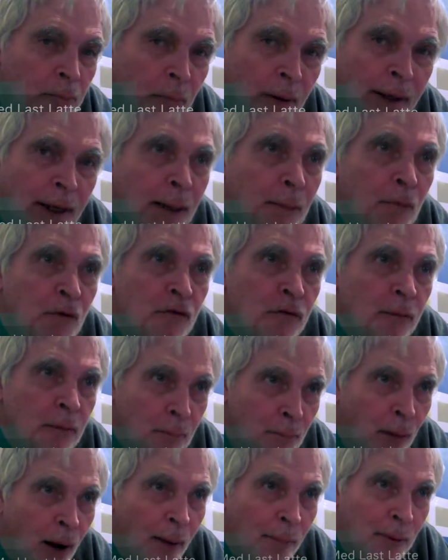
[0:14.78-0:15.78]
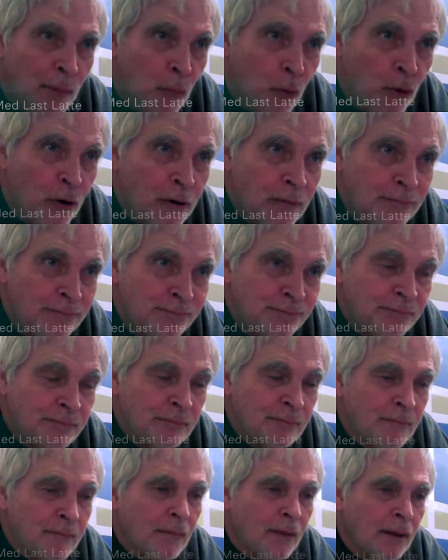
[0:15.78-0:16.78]
My name is Bobby Moore,
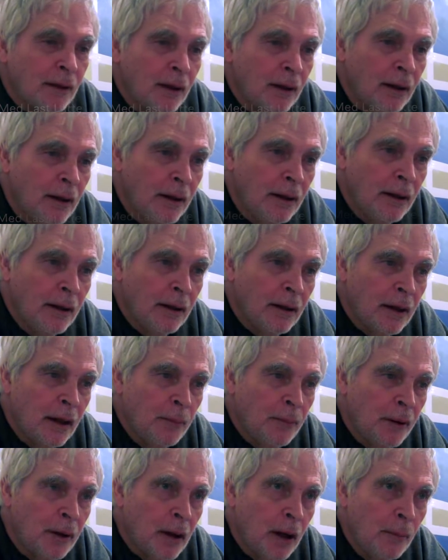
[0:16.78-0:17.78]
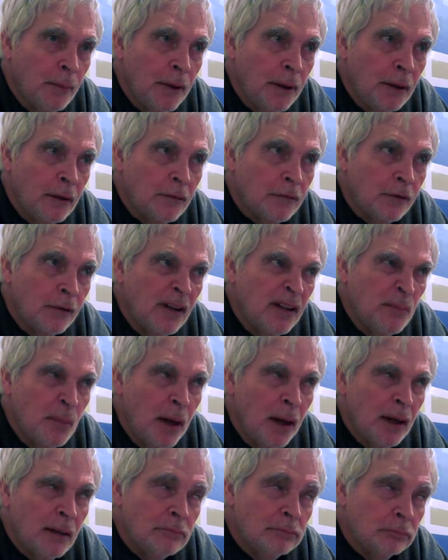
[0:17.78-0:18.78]
and I've been coming into the
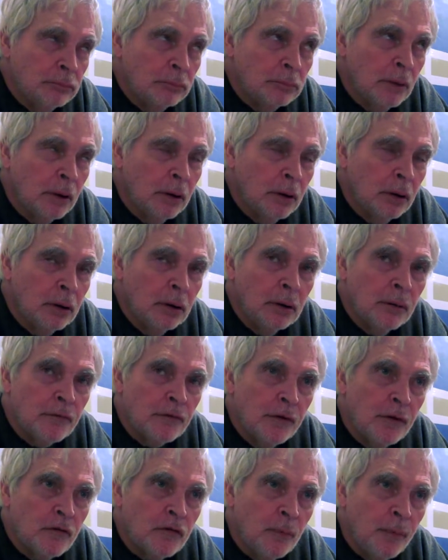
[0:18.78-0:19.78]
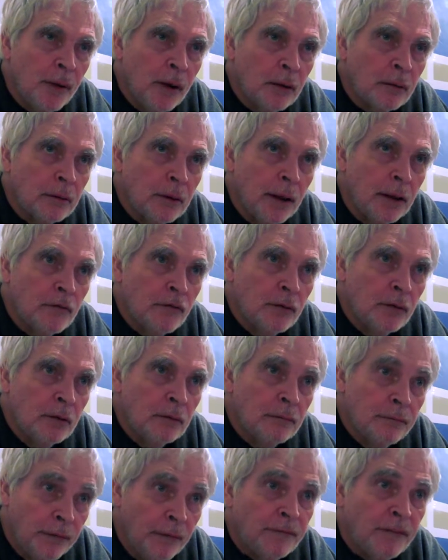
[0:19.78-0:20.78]
Med since about
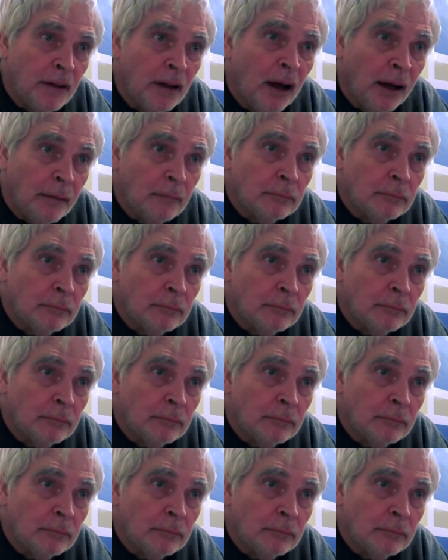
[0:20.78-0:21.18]
1959.